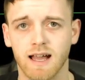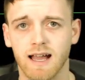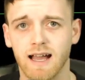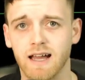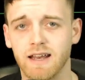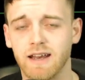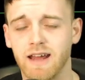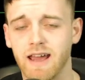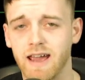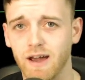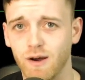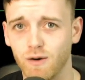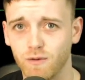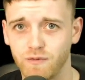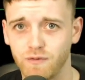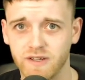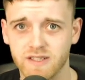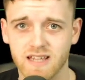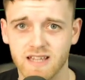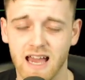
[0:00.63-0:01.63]
And
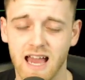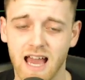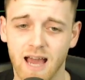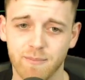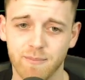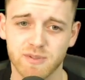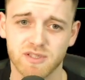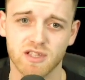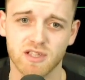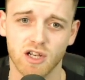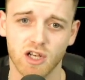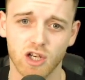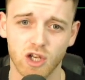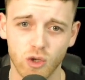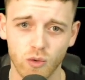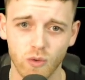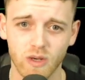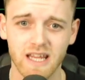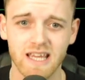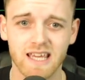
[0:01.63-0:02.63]
ELF is
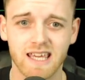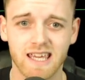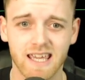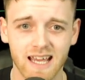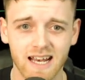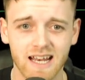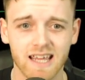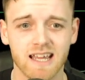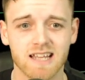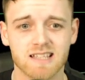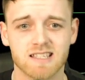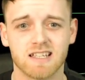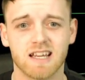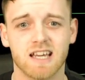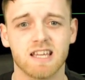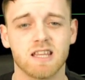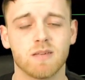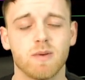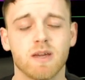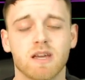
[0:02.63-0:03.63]
absolutely killing it
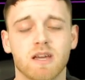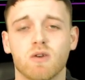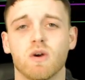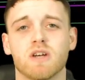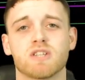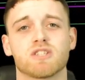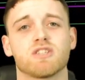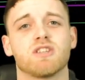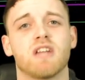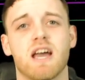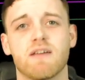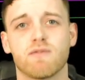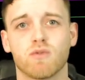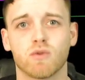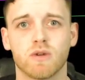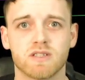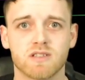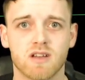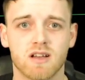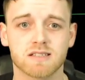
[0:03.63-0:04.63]
today. The big question that
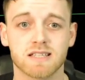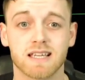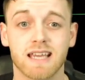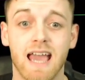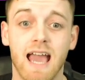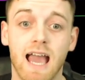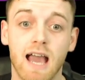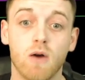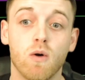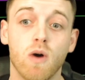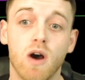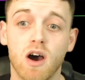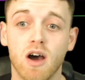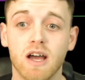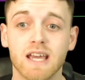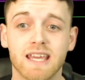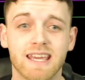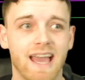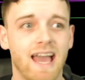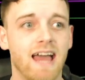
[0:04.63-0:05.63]
everyone is asking, how
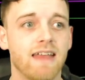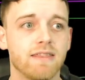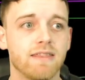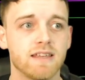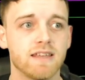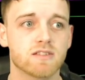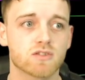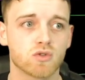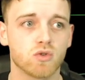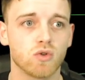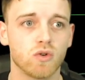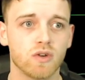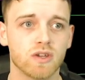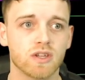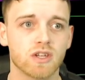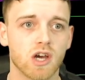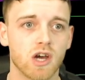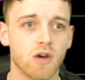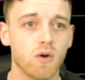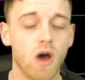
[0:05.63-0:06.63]
high can this coin
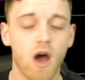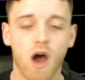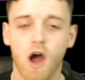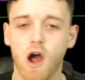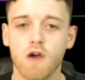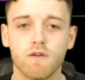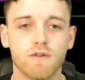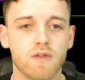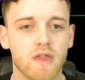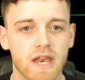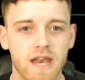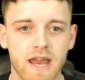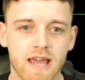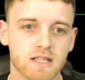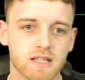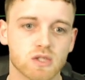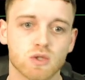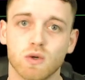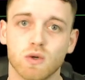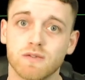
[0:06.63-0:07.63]
go over the
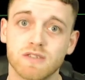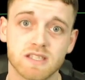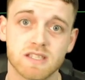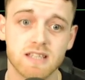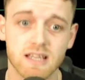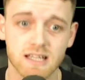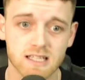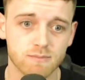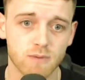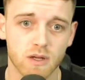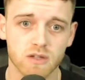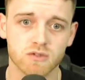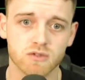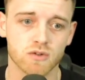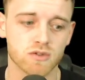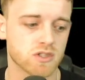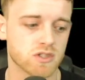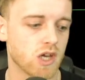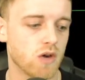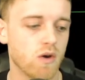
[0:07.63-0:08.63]
next sort of 6 months
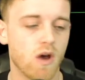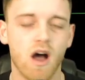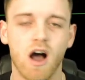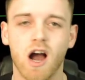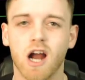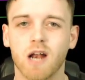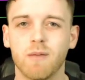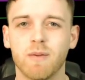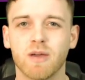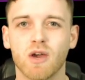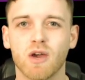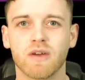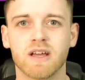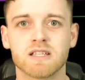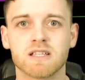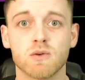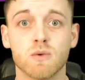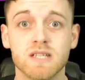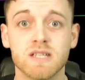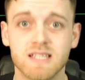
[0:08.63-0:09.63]
or so? I'm going to be going
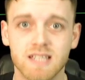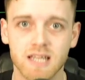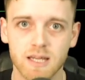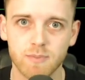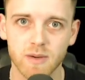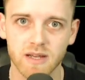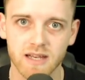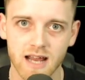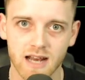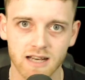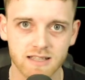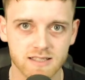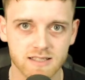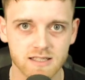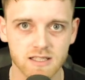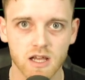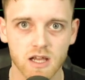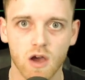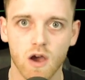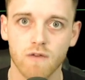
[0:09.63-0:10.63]
into a deep
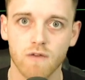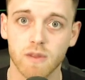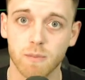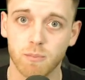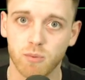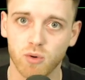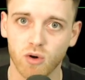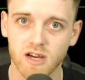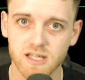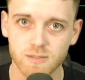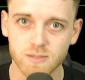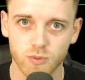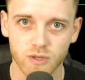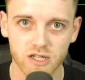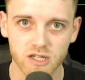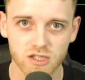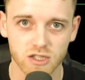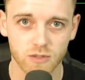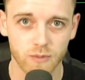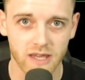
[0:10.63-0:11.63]
analysis of the price
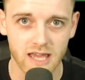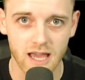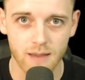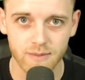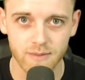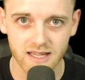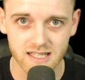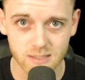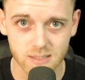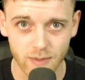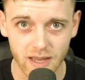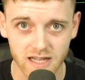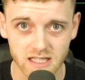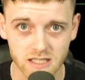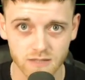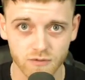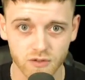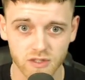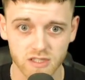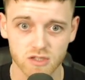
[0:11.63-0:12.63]
prediction that we can be
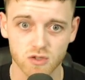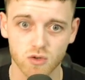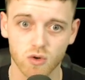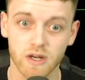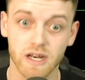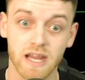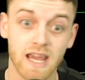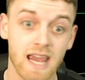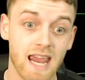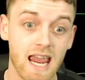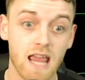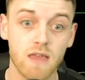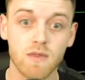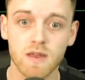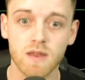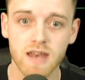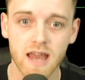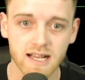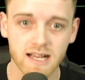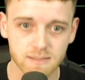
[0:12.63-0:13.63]
expecting for this coin in
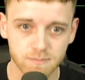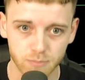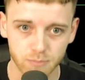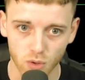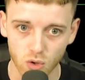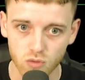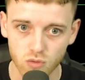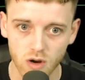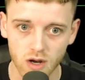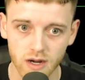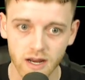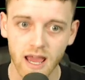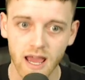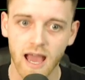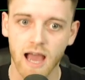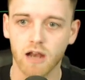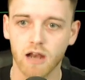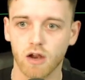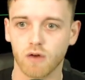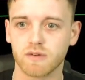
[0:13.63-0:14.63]
the next bull run,
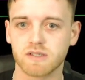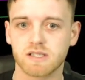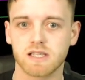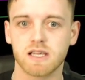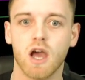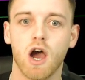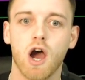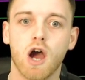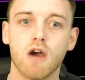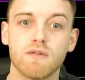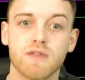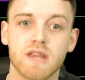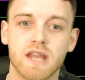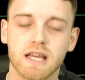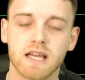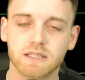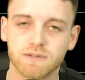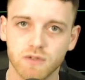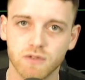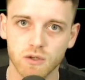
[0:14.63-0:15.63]
and obviously over the
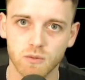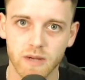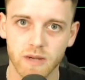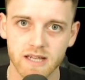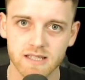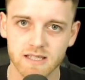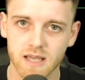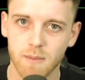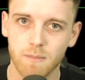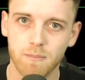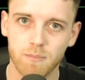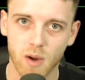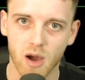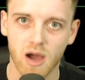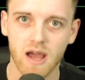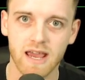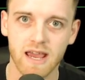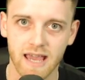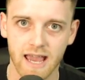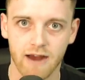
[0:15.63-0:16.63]
next few weeks,
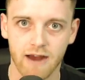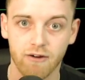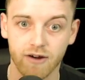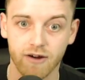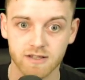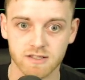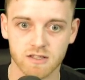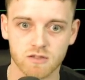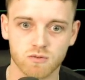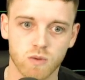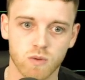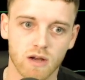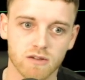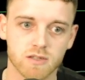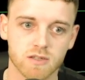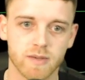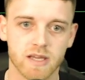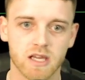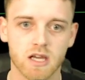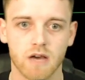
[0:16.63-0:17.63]
buying areas as well
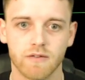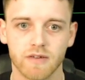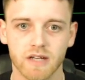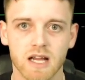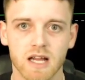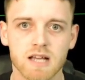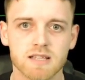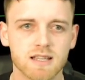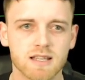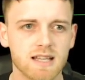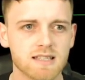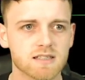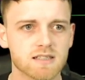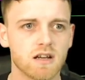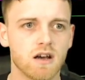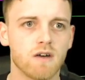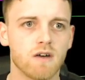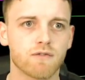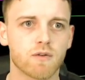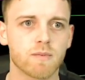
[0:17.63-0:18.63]
to be covered. So let's
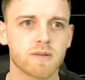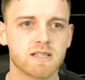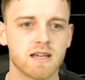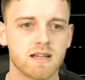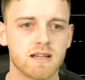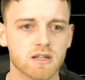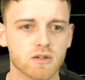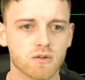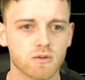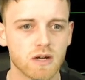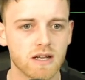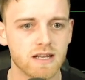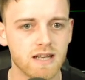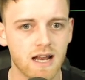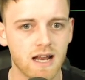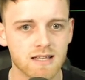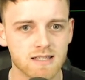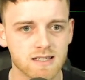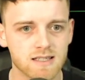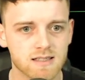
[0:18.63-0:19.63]
start off from a technical
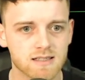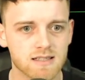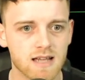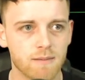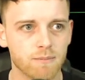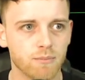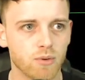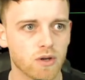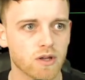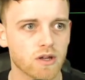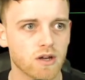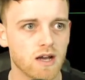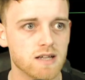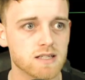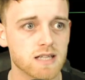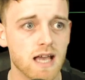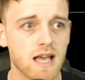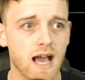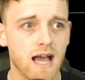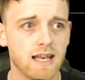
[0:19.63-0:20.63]
analysis standpoint,
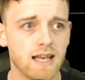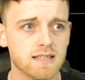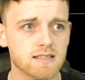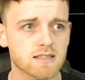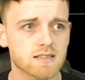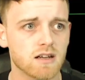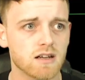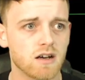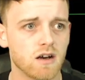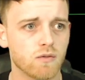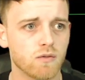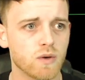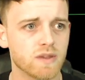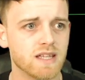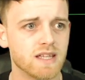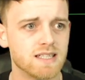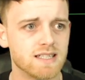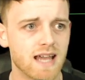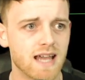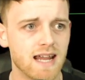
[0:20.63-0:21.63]
guys, and let's start off with
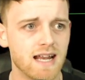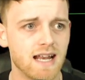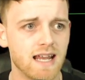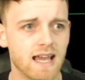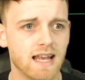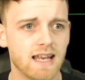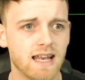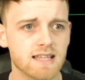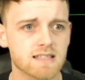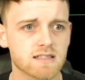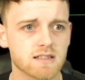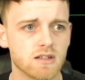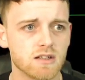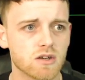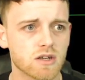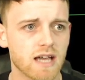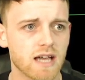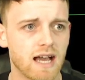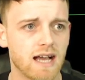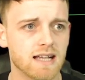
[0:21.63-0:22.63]
the daily, and let's
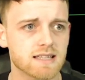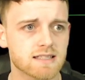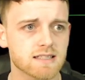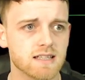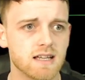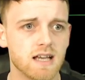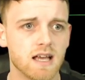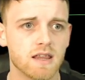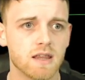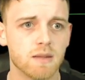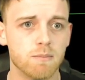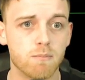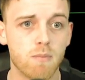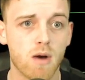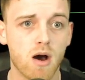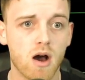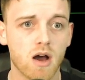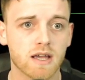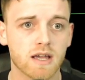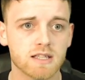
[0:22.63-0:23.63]
look at the
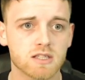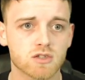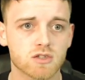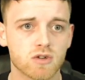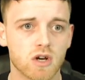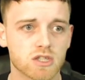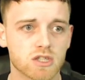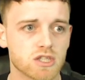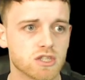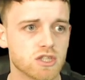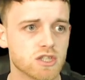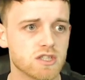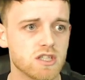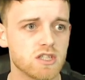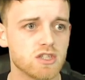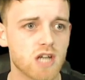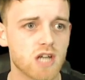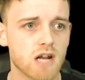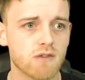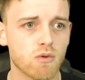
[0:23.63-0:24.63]
market structure, just the
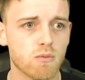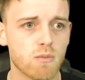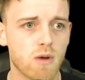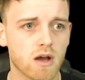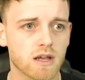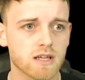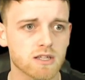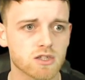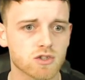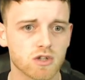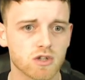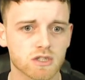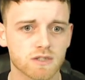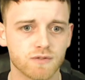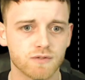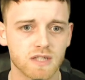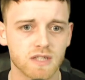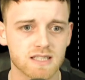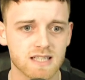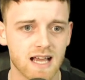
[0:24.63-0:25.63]
general market structure
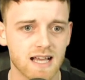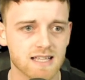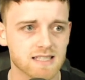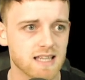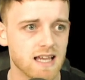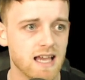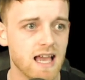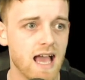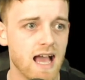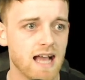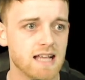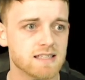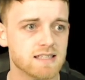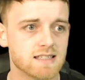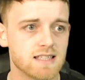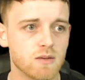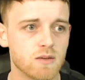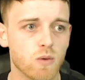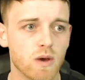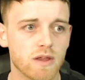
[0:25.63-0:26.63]
for this asset, and
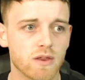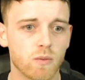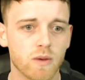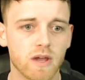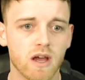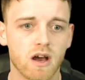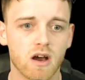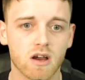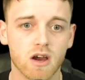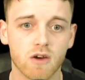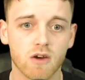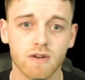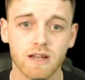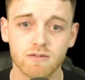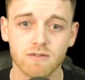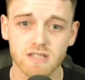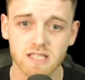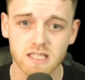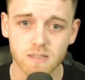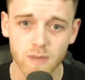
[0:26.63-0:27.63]
see whether we are currently
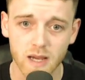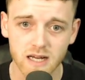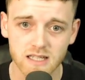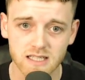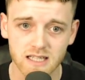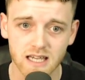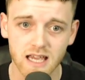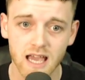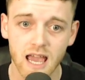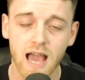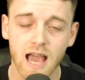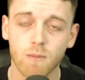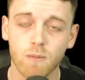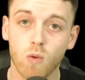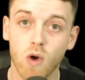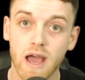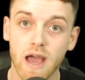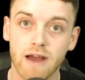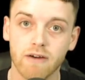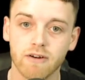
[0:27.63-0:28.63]
respecting it and
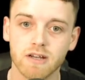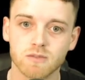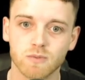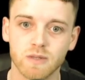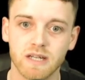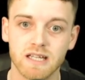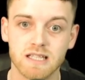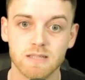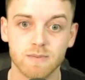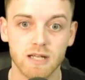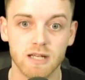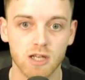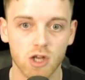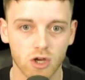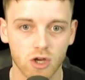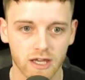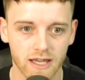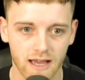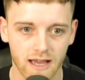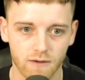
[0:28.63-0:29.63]
what areas we need to be
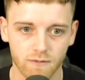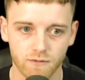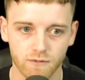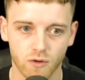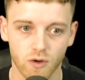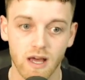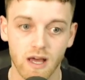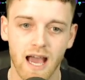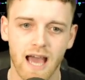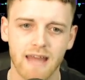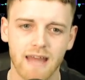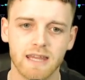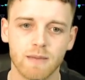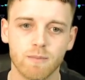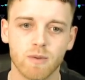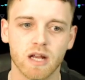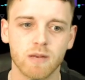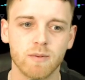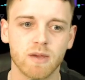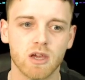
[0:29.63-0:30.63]
looking out for. And then
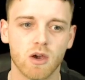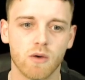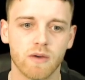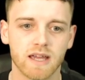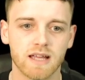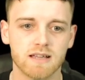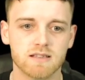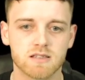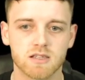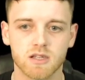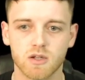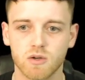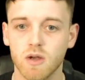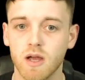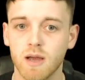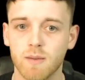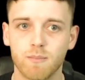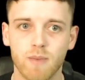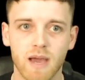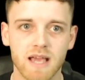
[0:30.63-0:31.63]
we're going to be going into
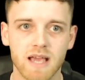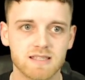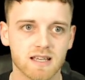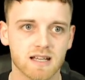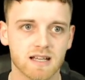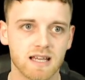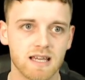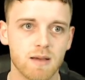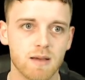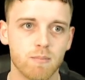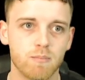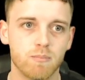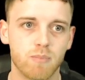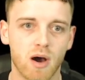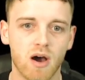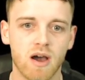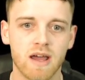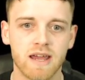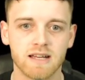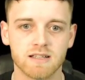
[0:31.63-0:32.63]
basically
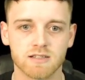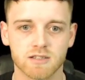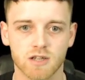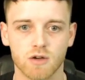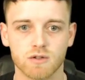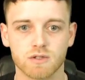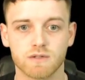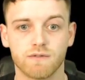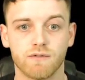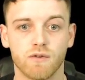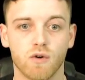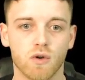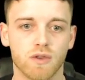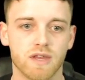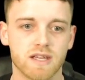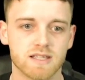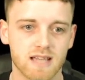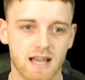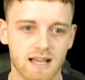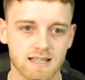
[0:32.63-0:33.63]
buying zones for
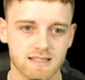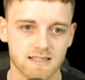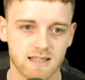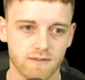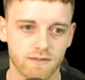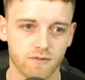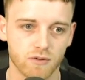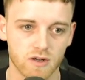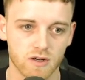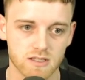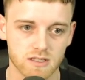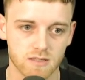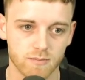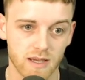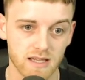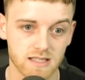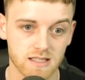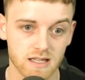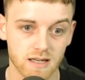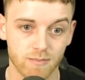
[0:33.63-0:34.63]
this asset for us to
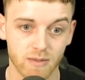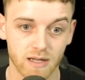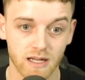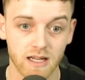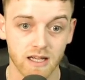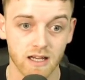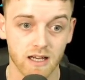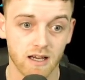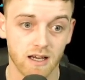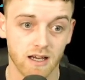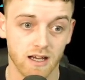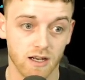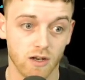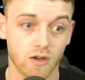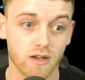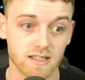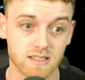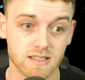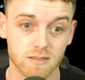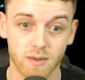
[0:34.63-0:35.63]
basically be
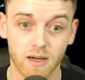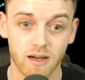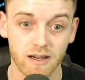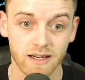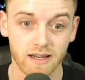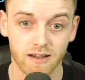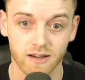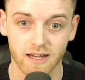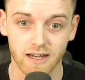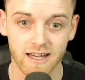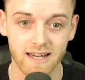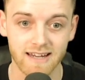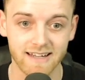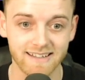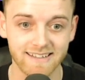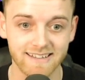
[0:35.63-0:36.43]
looking to buy, okay?